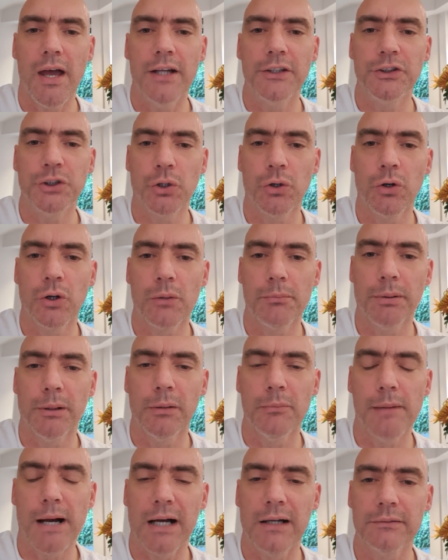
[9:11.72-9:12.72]
durable
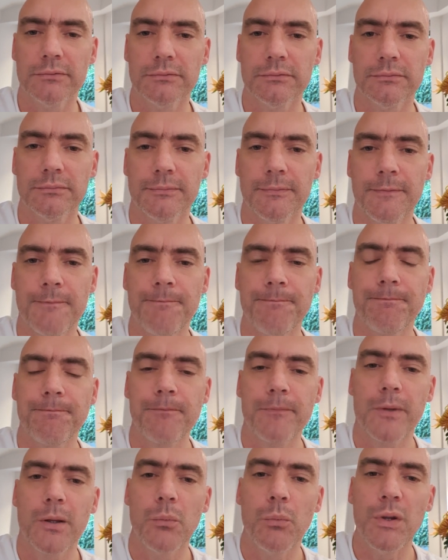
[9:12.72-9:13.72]
matte
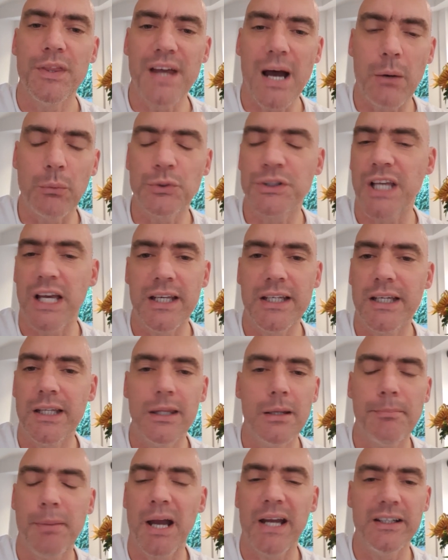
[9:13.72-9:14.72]
without taking
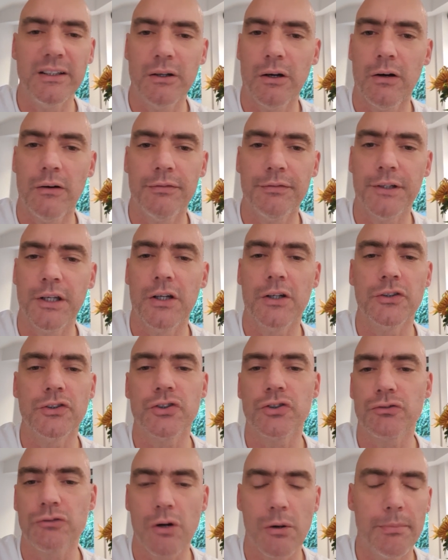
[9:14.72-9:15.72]
the paint off. You can
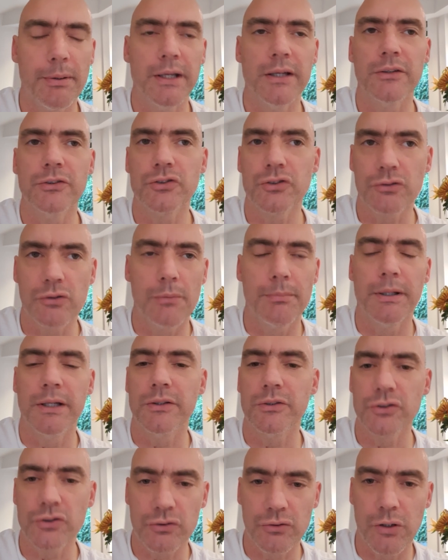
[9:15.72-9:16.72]
scrub it and scrub it
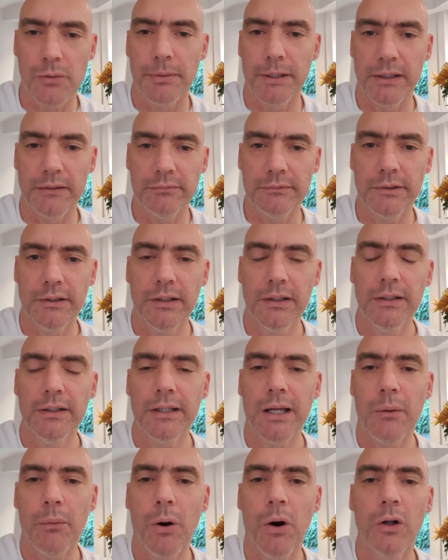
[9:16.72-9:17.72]
and scrub it.
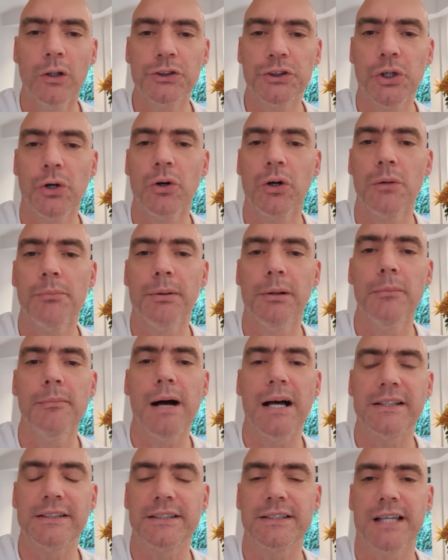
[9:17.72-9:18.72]
Now all durable
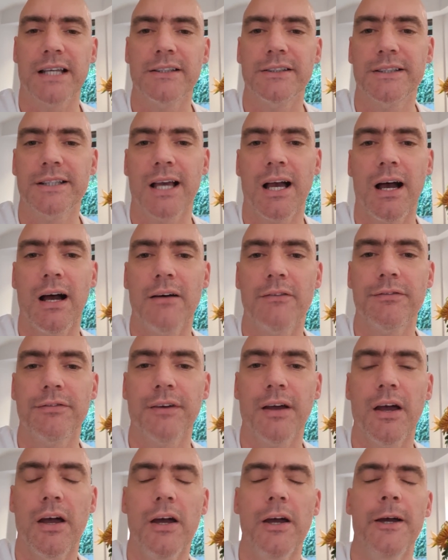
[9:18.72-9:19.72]
mattes tend to have
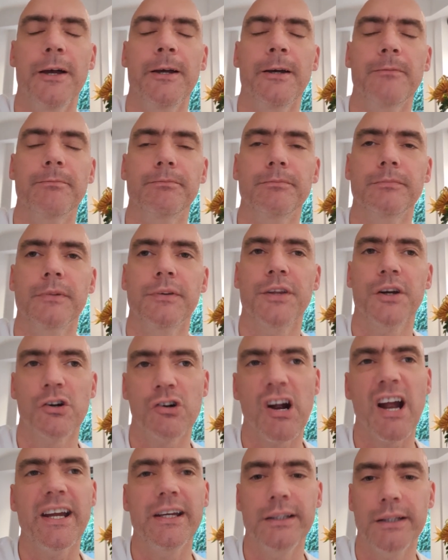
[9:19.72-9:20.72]
the
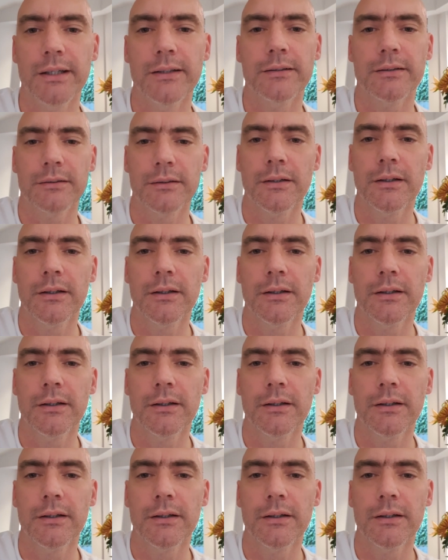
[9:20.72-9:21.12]
graded.